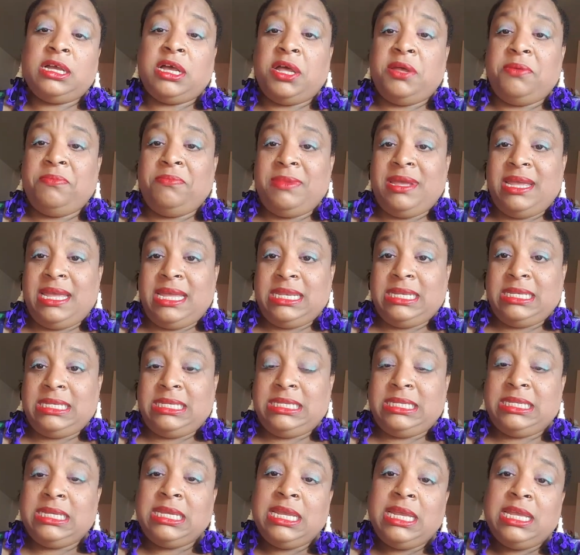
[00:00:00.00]

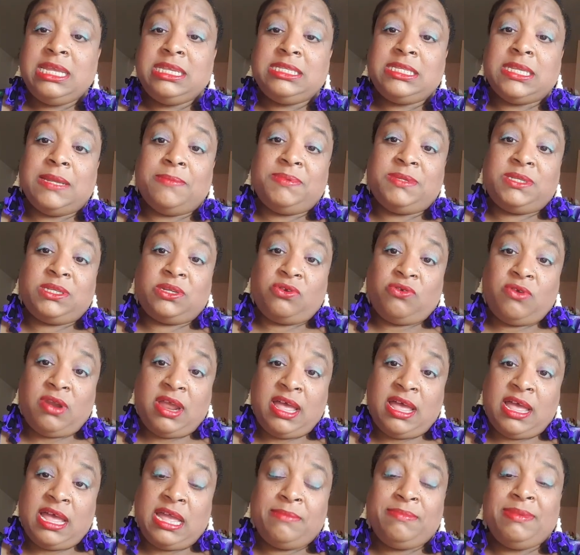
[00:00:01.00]
comment,
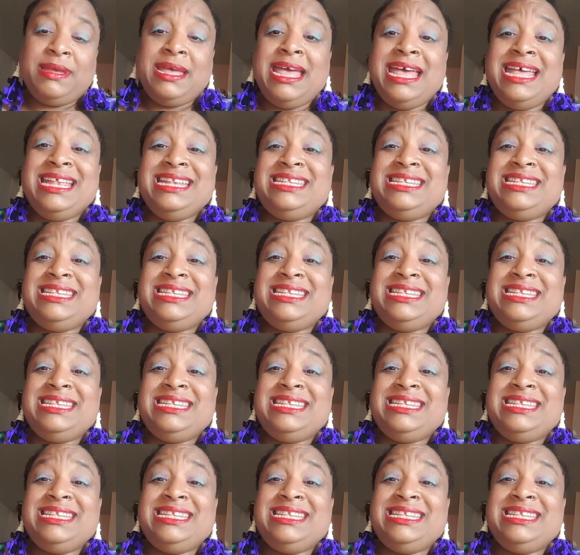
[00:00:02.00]
subscribe,